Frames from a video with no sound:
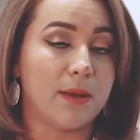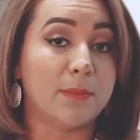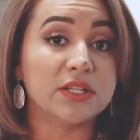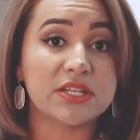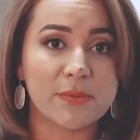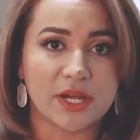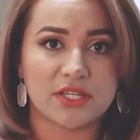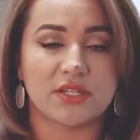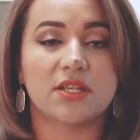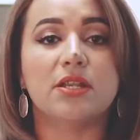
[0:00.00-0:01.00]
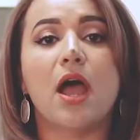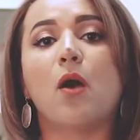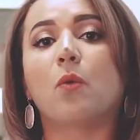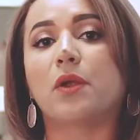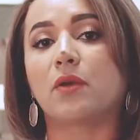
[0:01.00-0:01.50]
monthly budget.
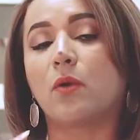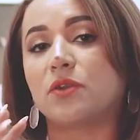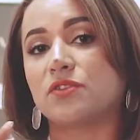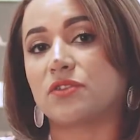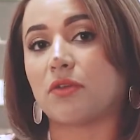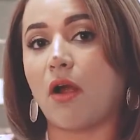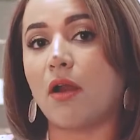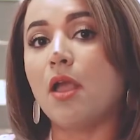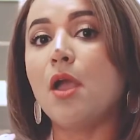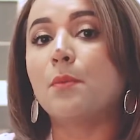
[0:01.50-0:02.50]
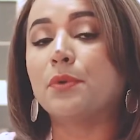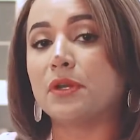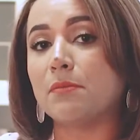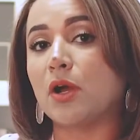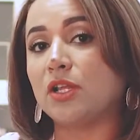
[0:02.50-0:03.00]
Now we're going to start
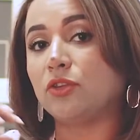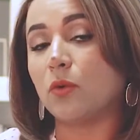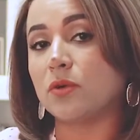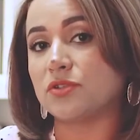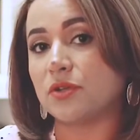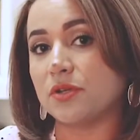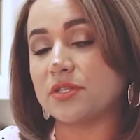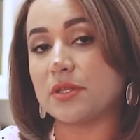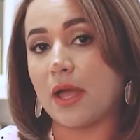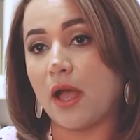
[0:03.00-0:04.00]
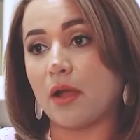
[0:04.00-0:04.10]
putting money towards those